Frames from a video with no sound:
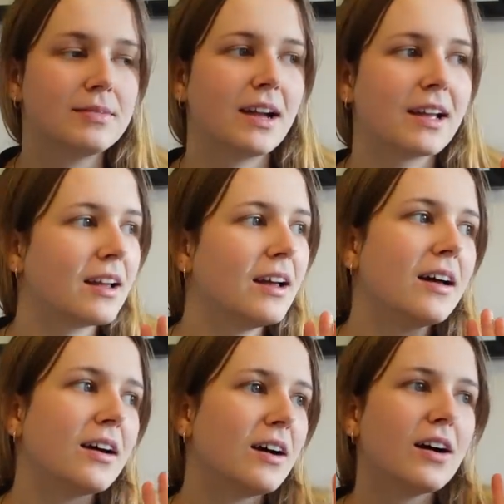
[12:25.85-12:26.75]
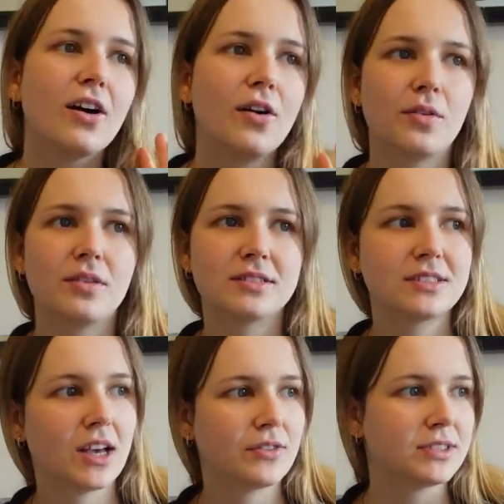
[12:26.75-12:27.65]
Like on all the
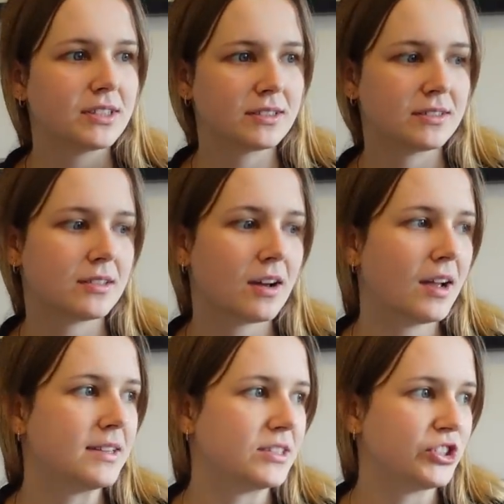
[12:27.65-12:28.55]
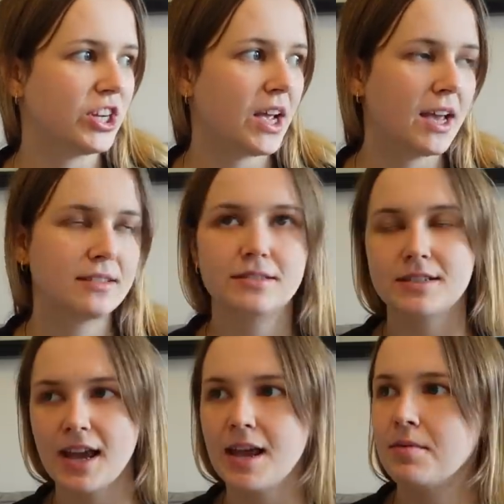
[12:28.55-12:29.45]
surfaces and sides and chairs and
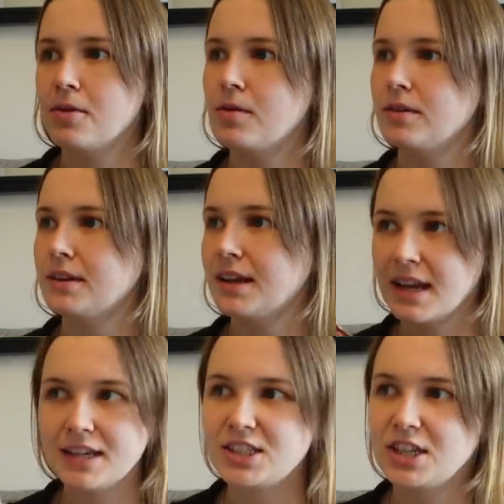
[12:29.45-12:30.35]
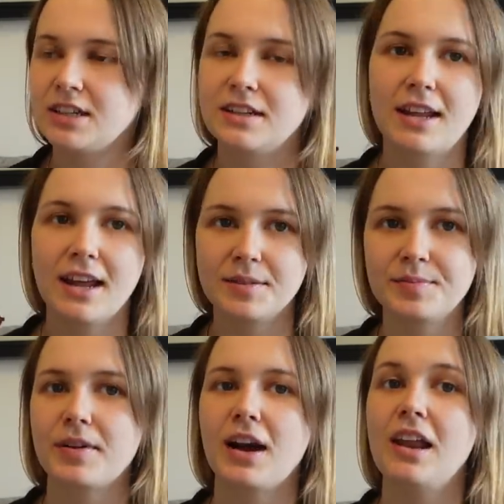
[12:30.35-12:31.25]
table and kitchen, and
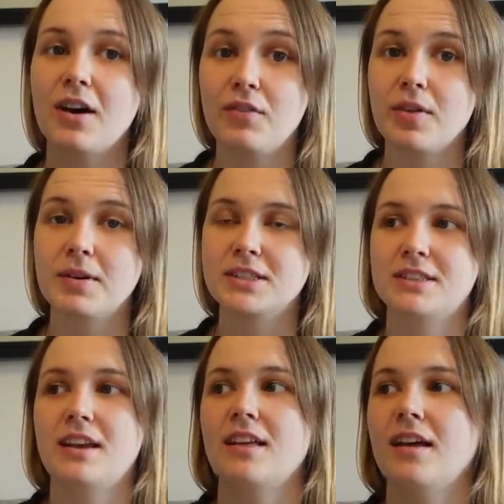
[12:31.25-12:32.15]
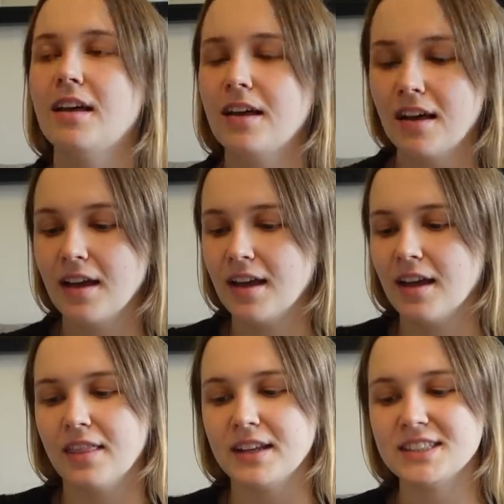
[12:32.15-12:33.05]
I love them. I just think
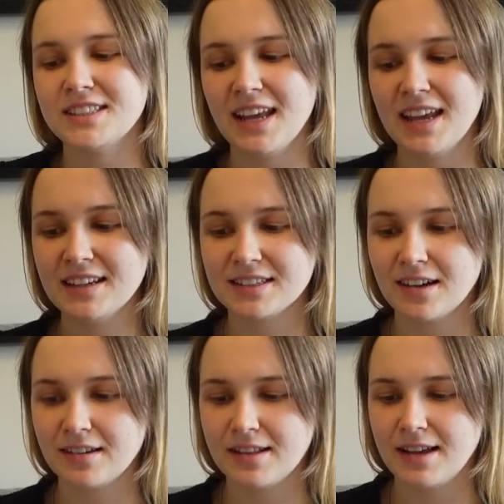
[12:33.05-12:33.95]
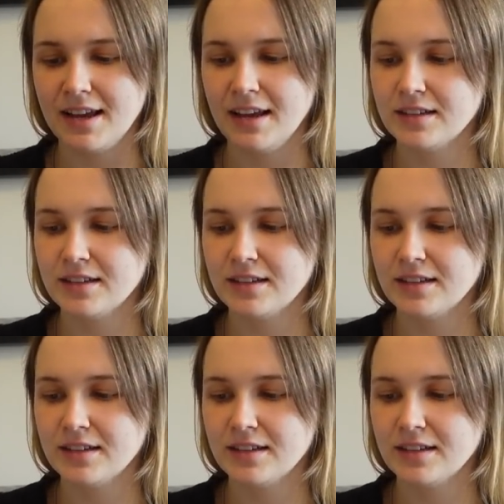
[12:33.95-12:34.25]
they're just easy, aren't they?